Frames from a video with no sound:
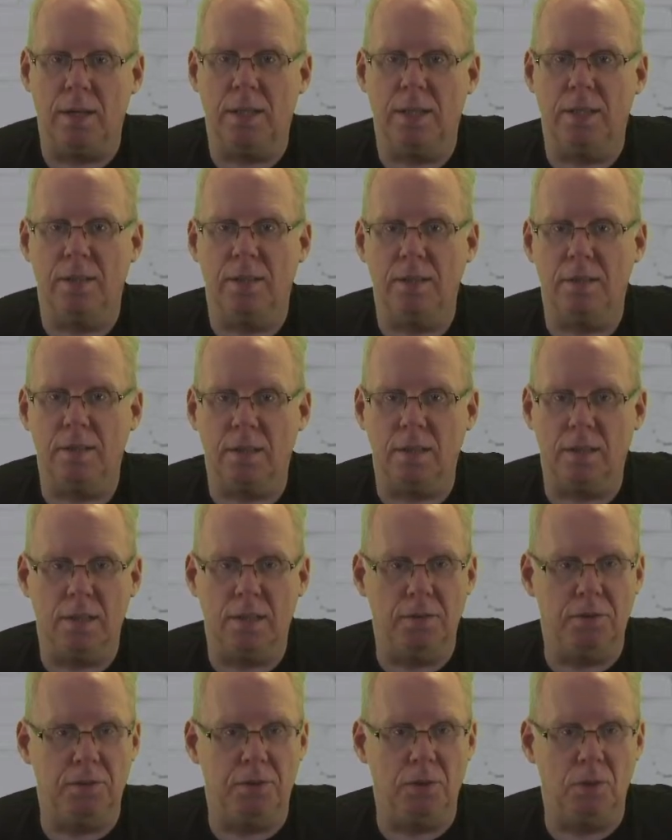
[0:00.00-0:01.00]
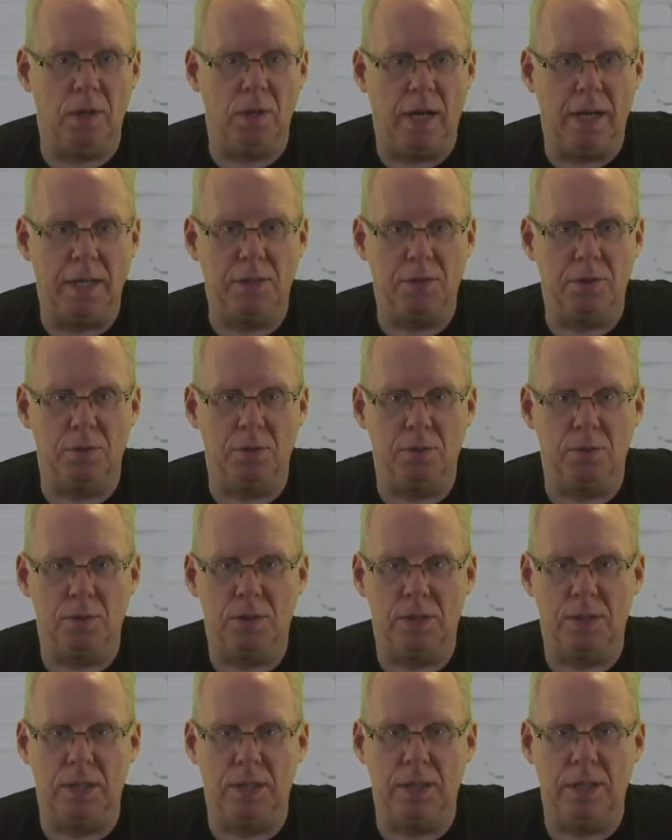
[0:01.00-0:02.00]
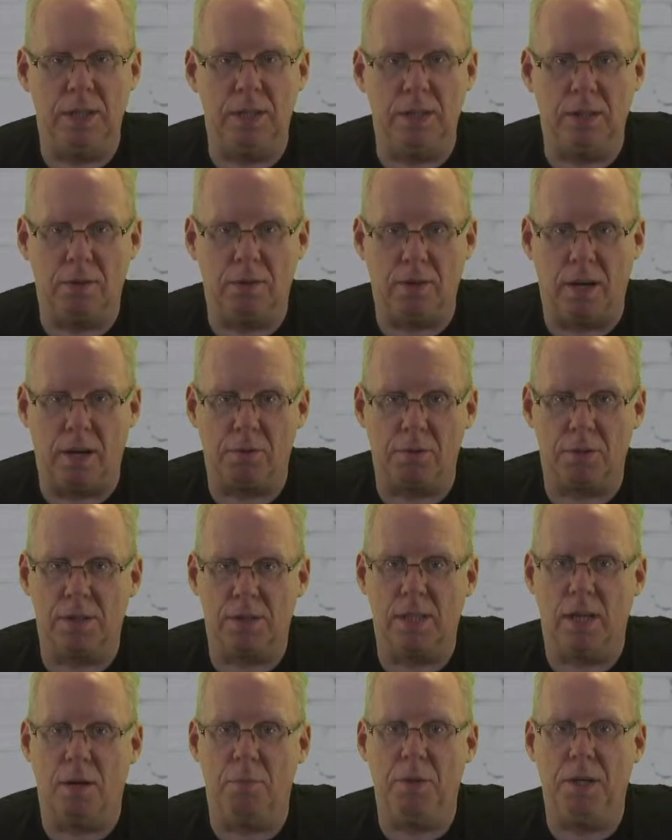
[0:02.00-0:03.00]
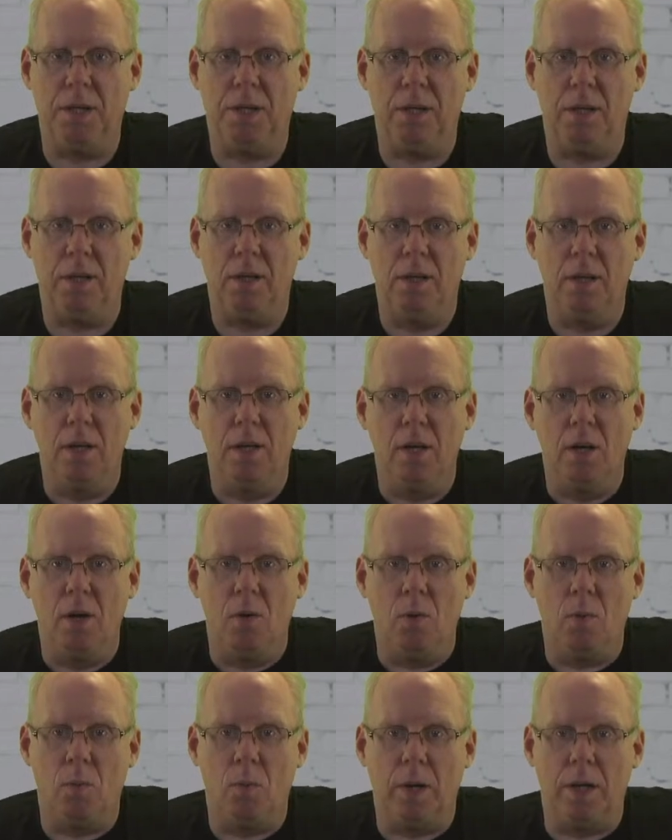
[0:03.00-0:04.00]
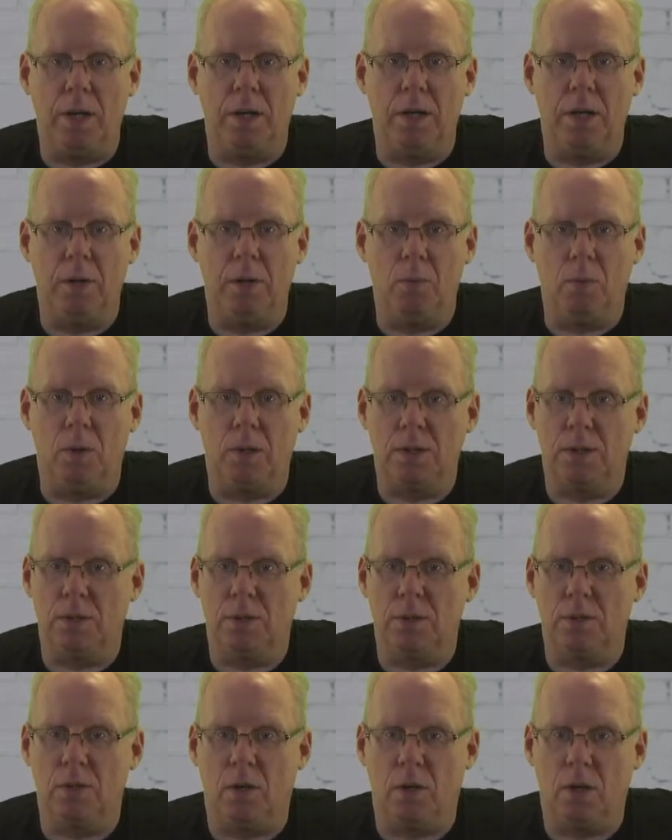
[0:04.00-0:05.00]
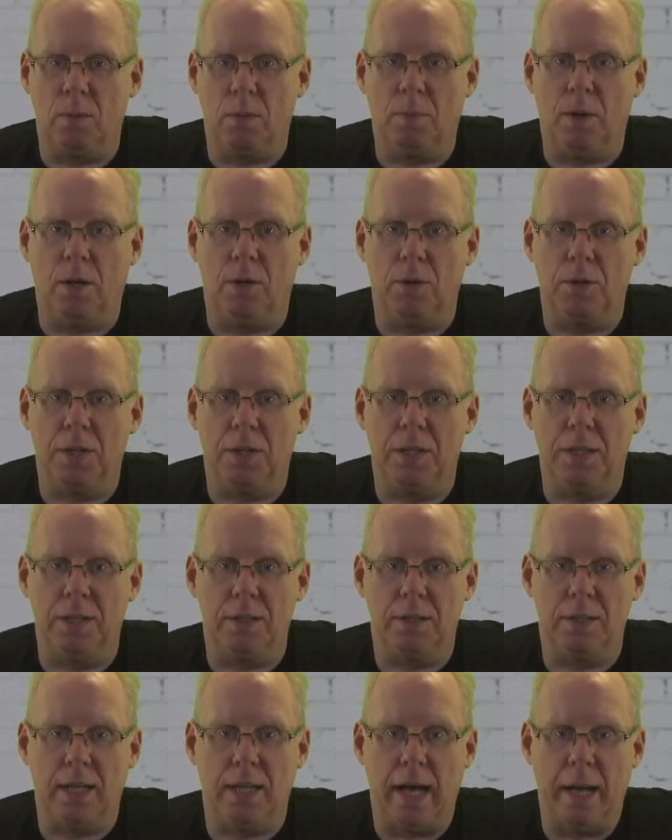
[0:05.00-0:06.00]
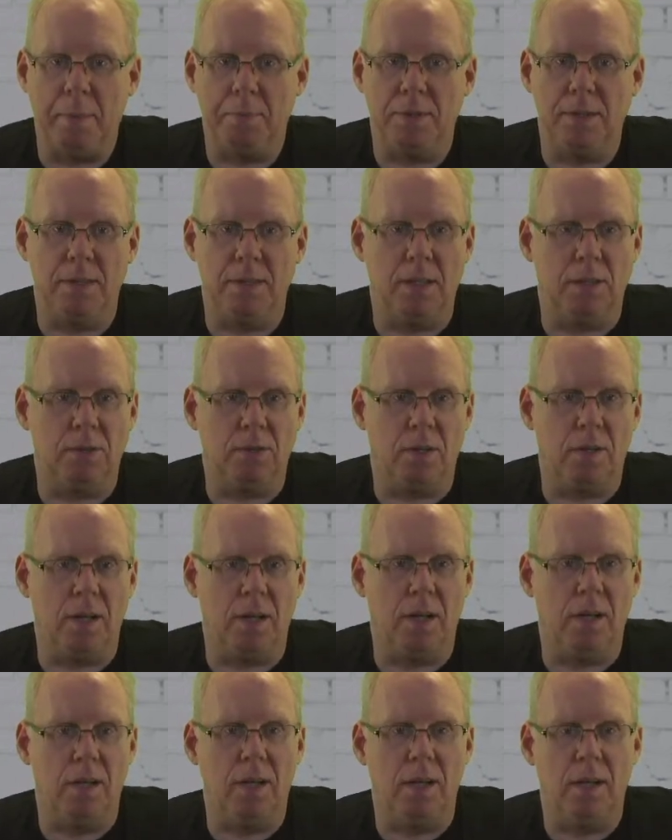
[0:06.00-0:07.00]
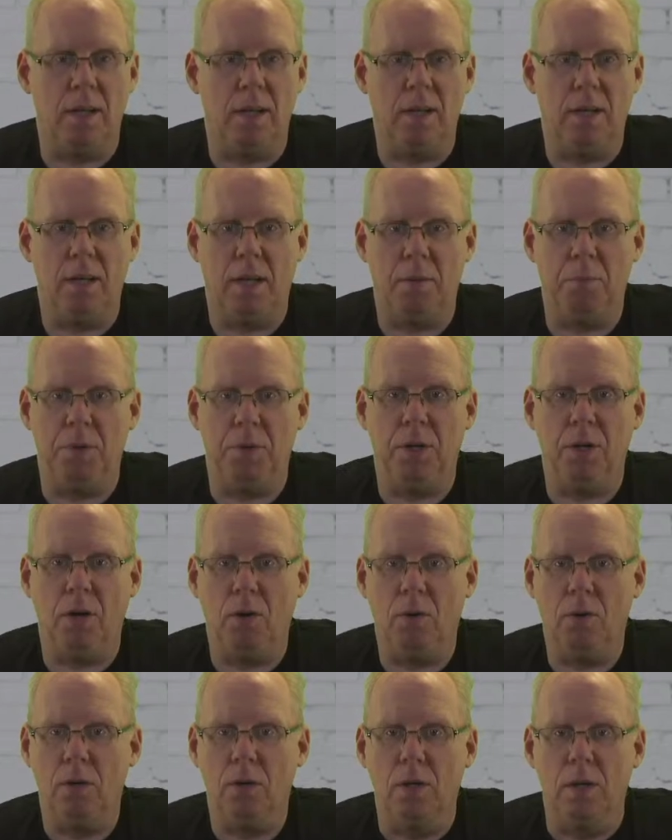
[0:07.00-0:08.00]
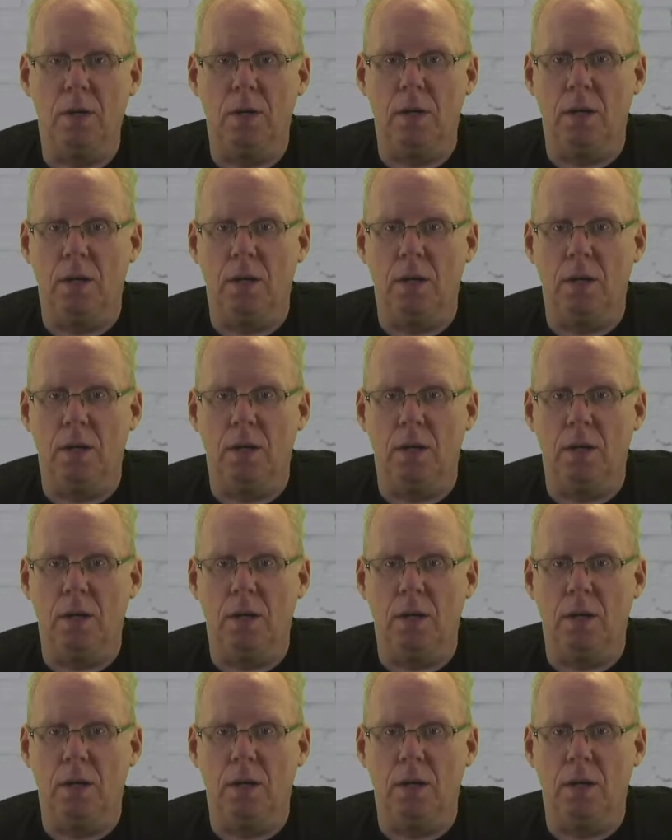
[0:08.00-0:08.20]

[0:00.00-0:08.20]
And if you like to see Greg Rostami here when he wants to talk about his apps, etc., then let me know.